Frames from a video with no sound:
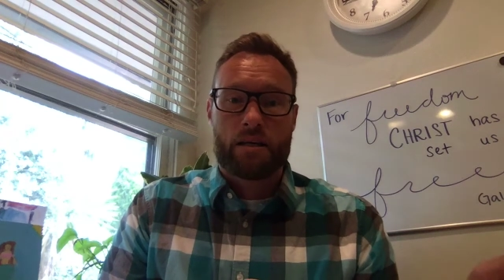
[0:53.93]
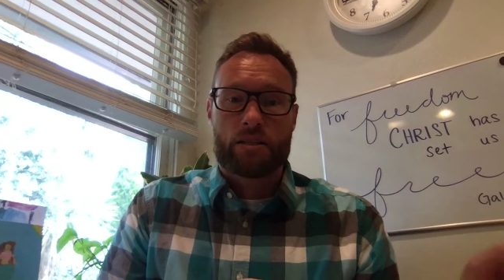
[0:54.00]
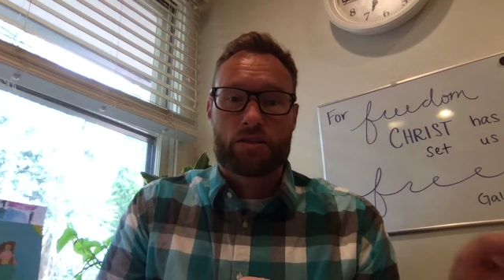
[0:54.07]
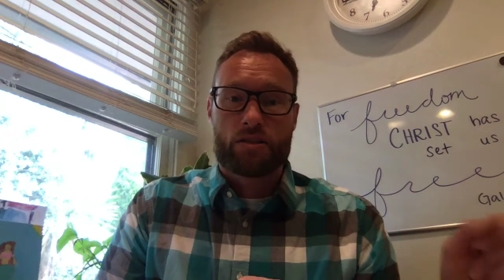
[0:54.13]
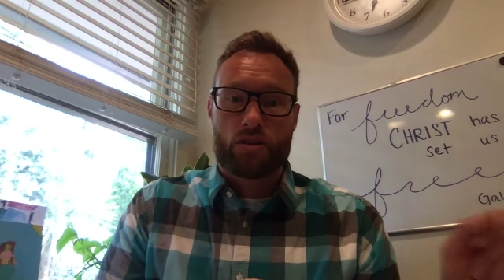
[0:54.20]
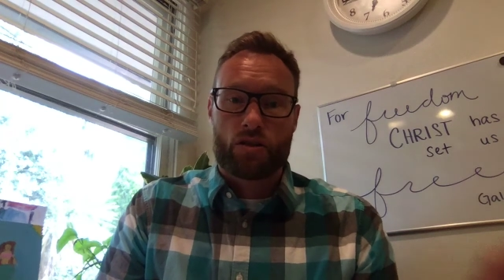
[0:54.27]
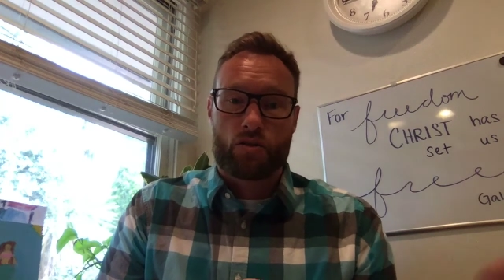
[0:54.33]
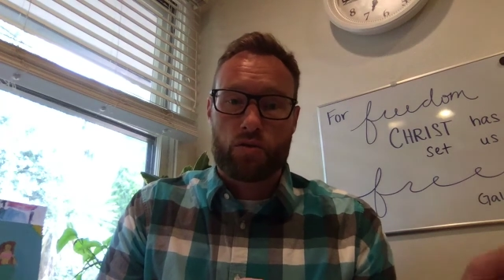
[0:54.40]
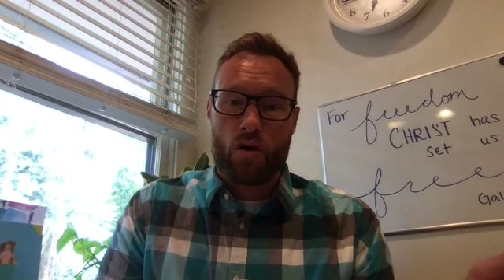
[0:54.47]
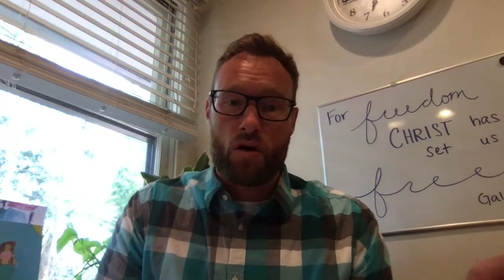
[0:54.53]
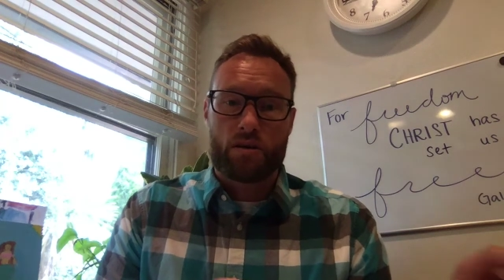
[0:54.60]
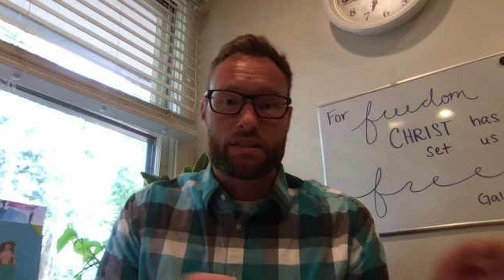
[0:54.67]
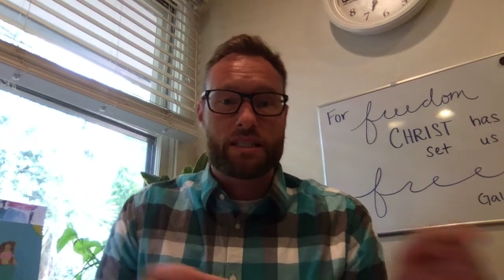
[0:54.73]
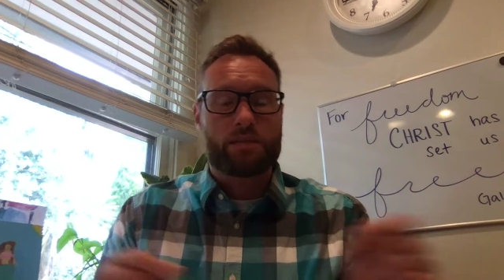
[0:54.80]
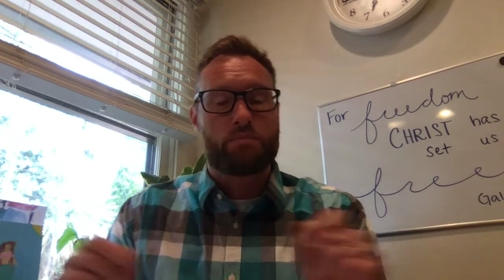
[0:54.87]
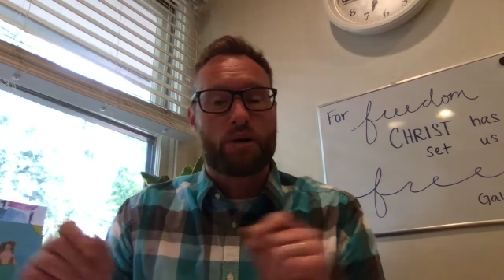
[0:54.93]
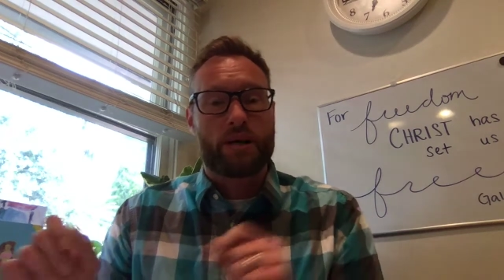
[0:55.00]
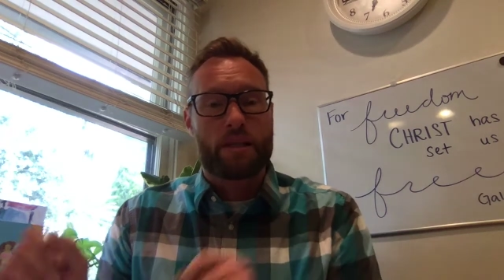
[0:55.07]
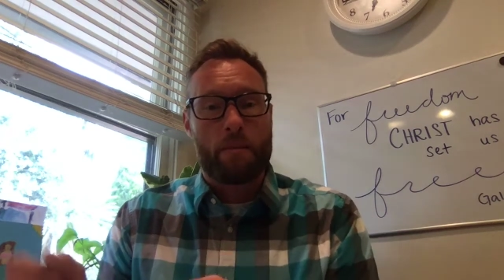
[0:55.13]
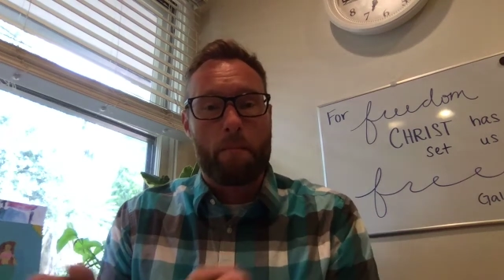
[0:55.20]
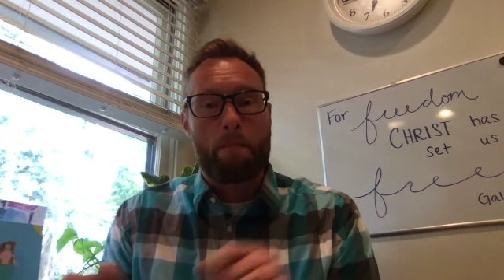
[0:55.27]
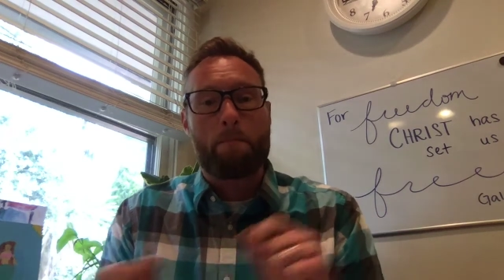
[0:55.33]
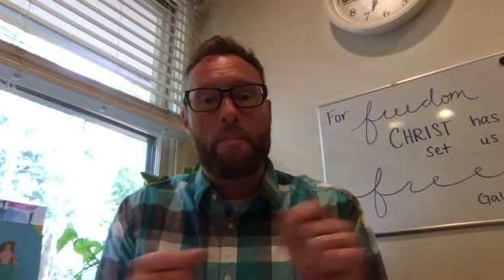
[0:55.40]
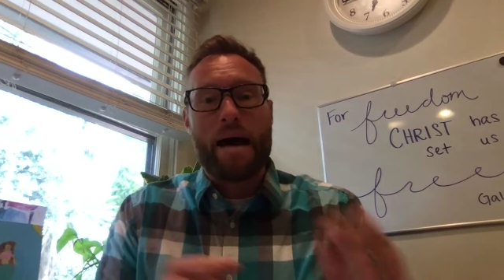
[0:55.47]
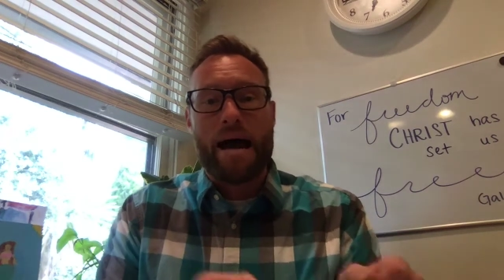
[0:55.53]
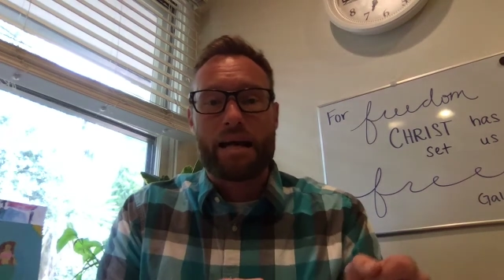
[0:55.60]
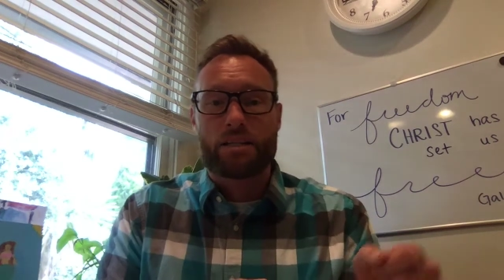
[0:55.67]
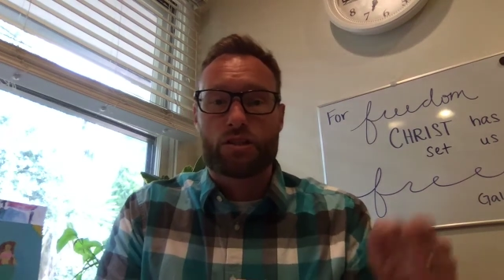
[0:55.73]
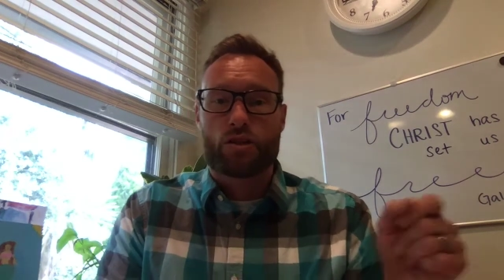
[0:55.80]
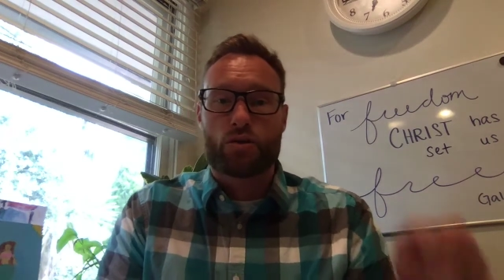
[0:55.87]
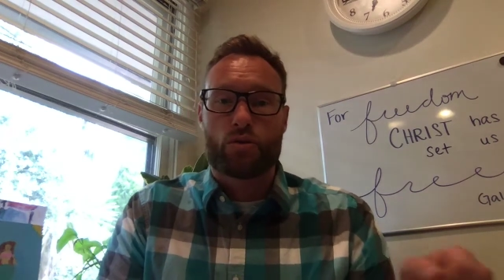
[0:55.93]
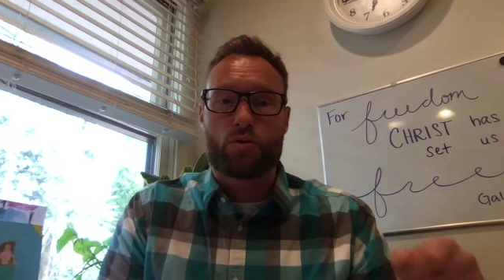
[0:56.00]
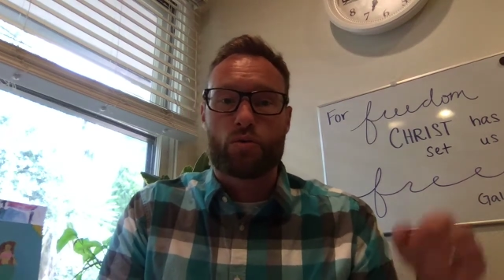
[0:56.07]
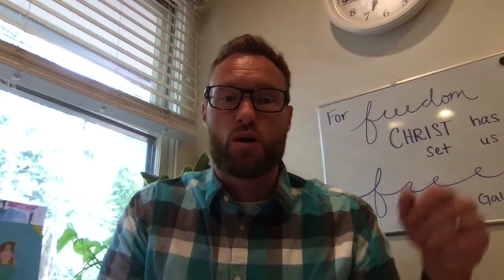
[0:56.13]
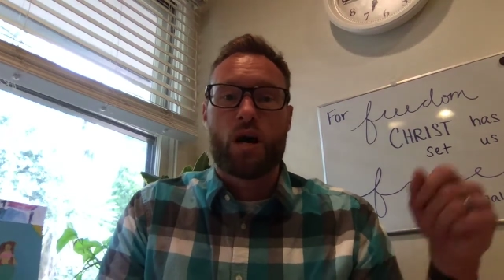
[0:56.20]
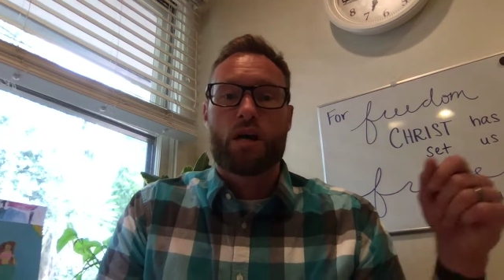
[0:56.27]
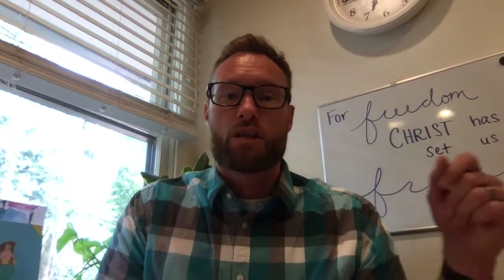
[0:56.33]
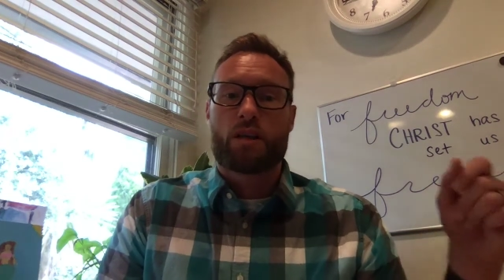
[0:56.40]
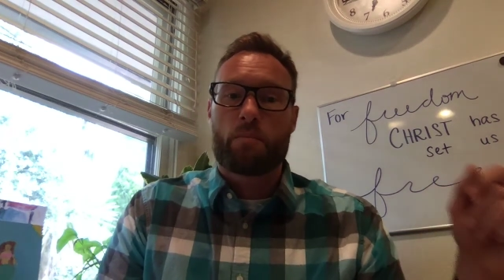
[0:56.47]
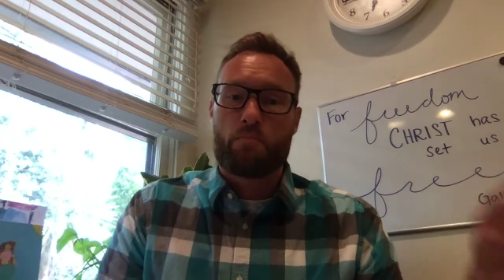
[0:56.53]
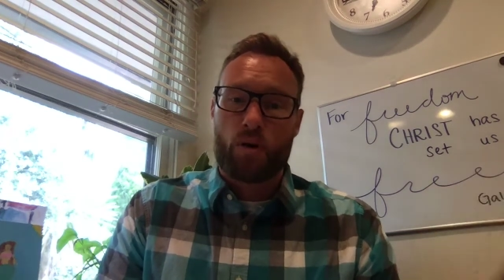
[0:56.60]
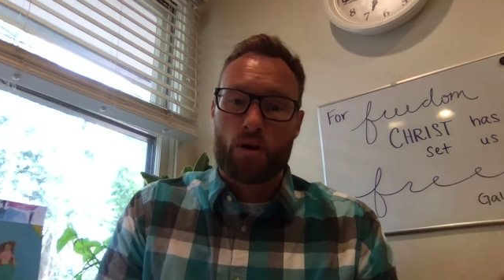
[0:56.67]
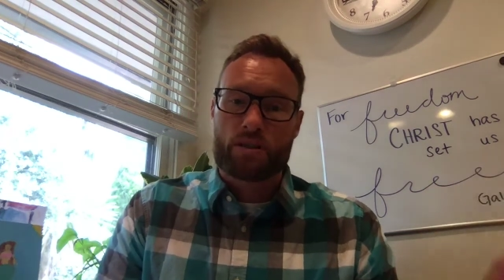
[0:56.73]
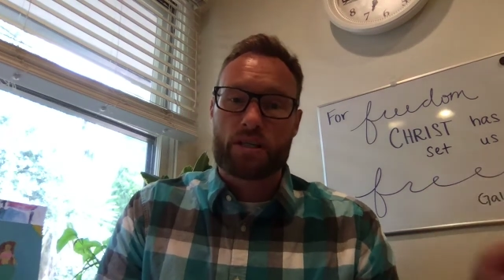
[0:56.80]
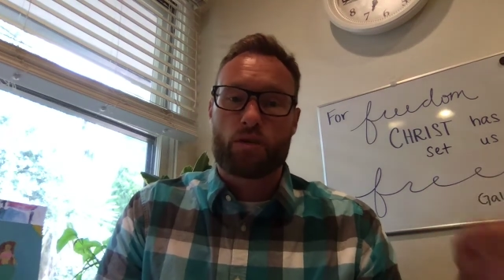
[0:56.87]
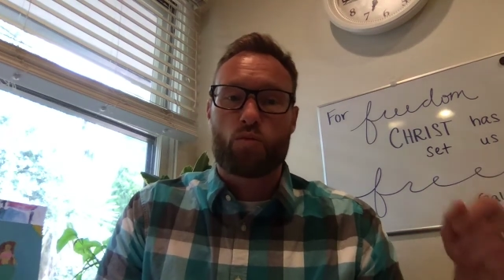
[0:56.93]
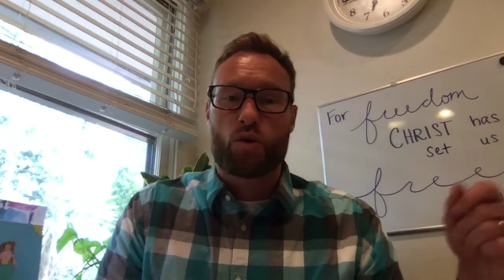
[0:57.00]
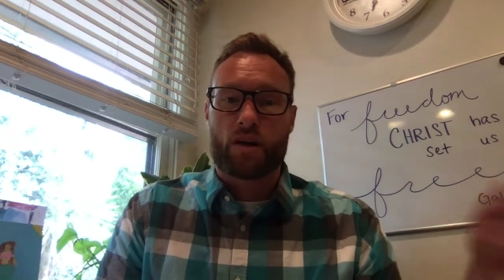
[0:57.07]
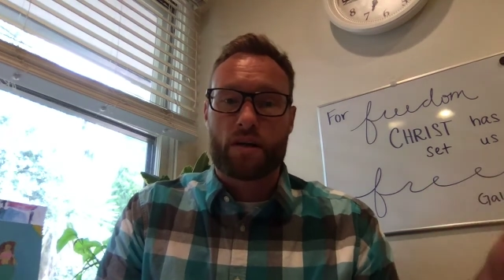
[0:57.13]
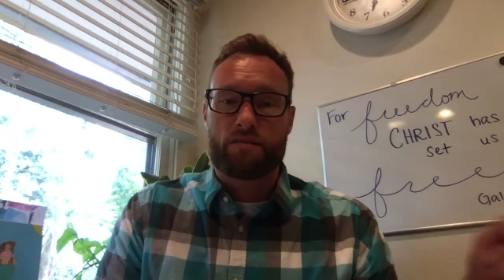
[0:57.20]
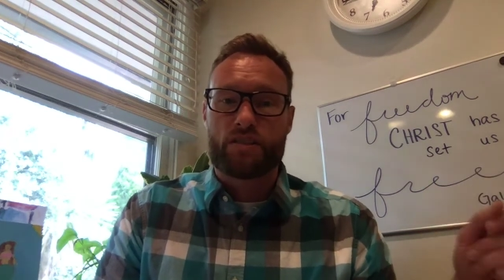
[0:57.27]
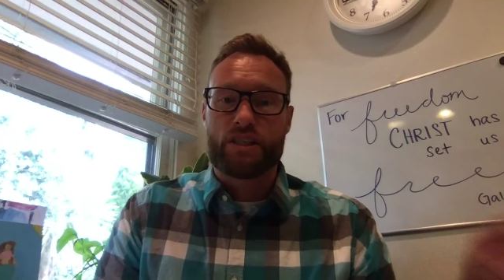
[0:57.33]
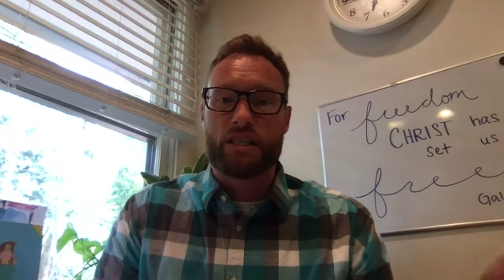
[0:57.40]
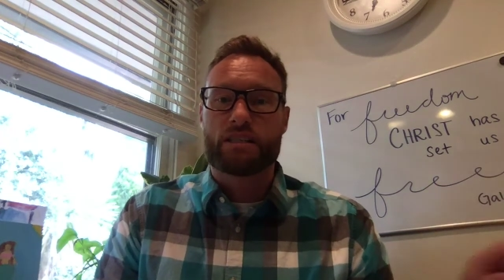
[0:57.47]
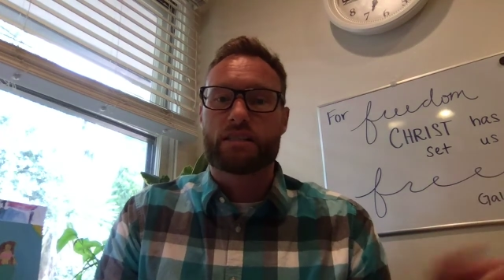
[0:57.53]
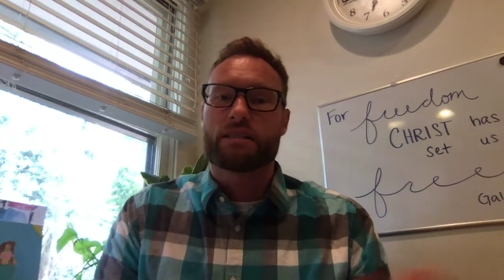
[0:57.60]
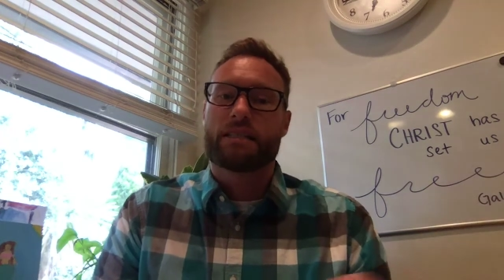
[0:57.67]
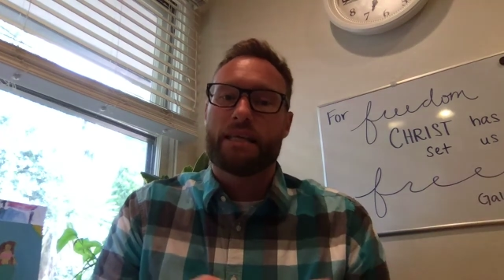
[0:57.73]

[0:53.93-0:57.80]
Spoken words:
to the cross. He's bringing them back to the person and work of Jesus.